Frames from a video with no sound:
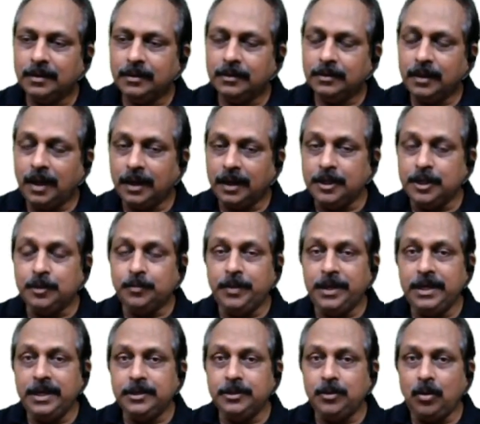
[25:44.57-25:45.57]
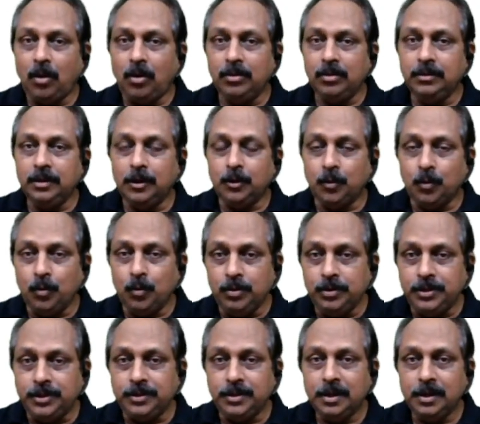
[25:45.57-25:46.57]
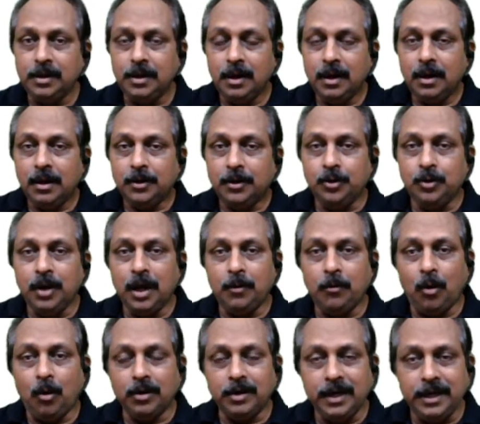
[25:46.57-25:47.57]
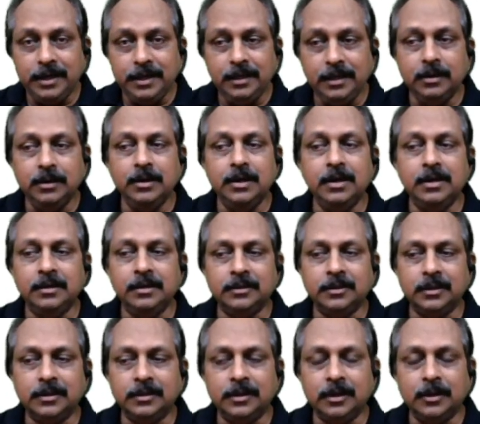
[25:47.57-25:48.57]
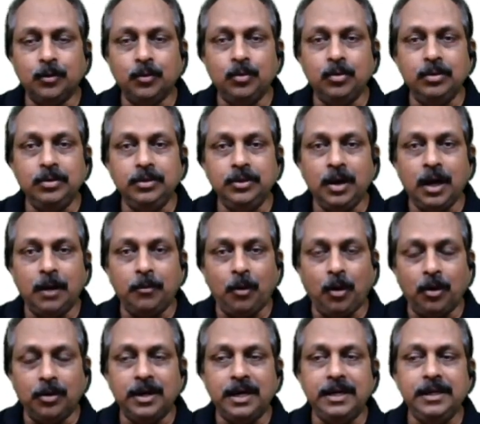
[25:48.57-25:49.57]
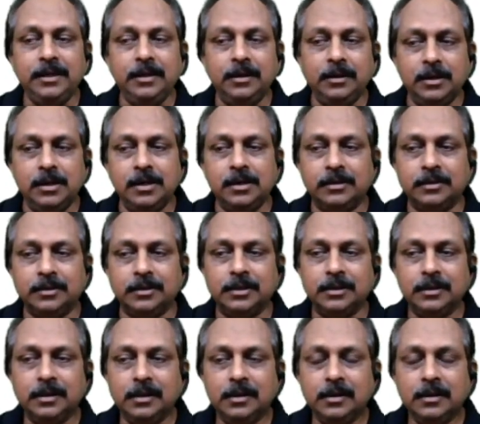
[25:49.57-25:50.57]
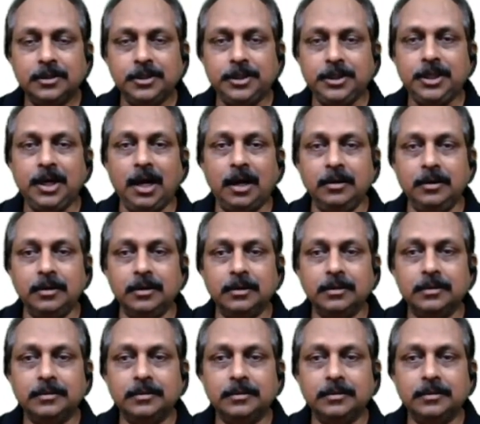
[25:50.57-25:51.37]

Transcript: That is based on the rules you have already learned. The rule you have already learned. Shall.